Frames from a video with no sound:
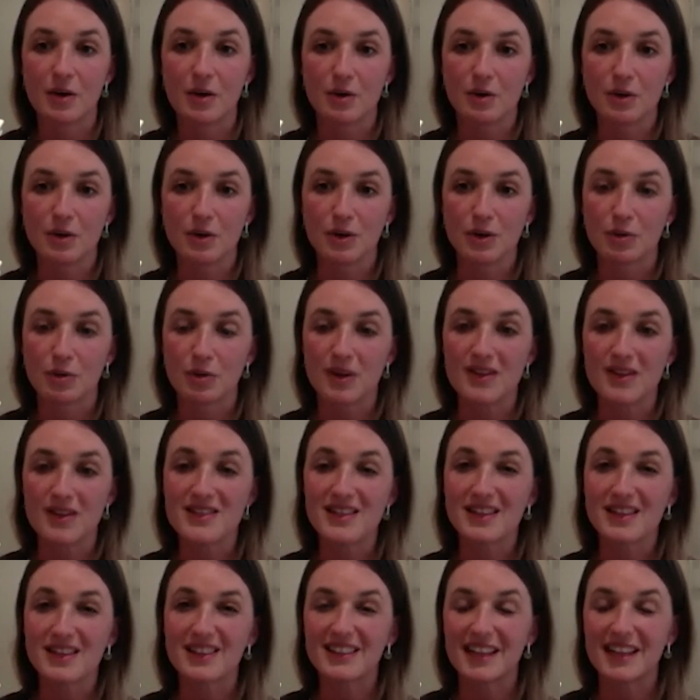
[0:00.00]
we're
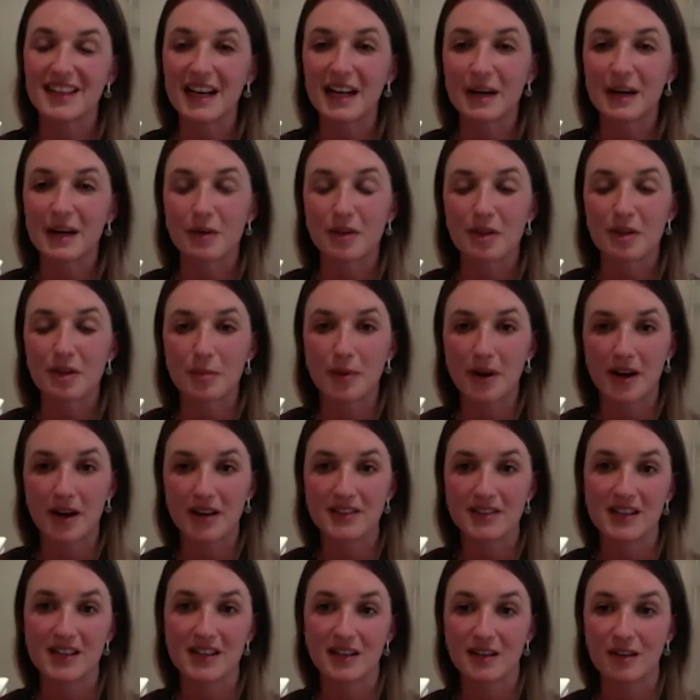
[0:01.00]
still dealing with
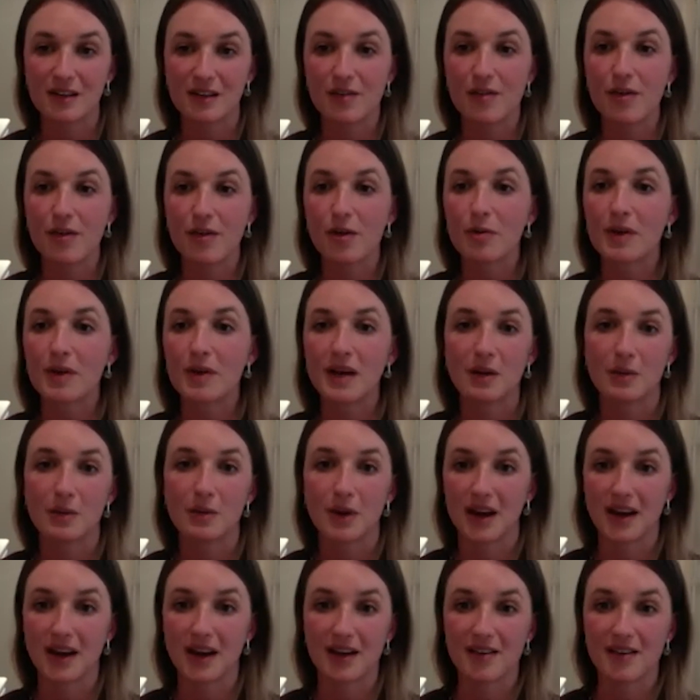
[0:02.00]
apartheid in so many
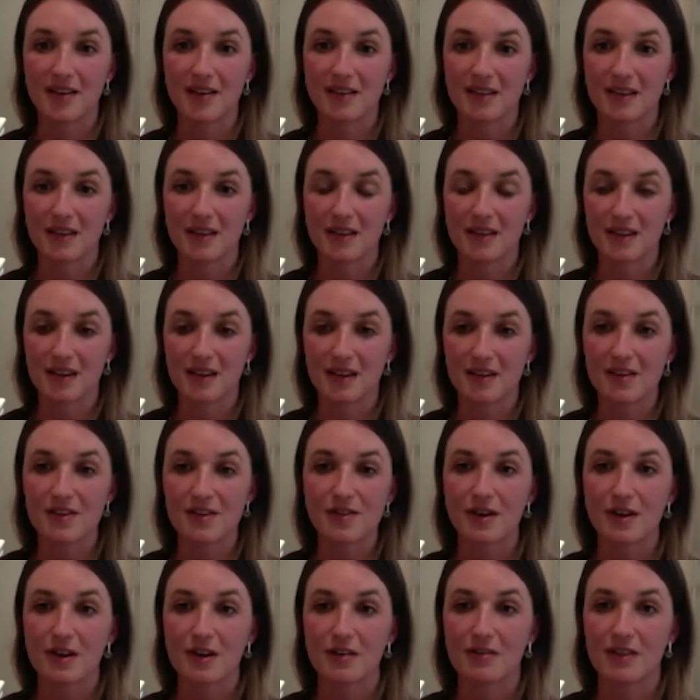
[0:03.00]
ways, the
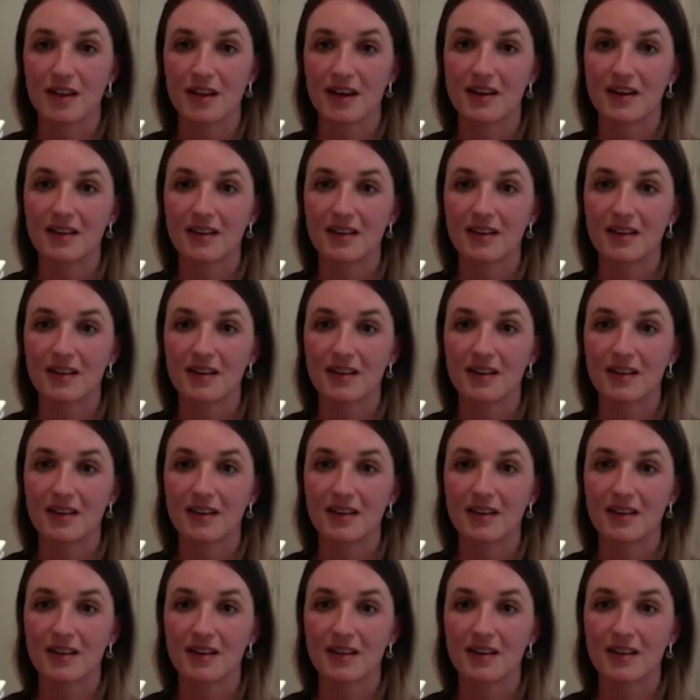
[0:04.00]
history of that,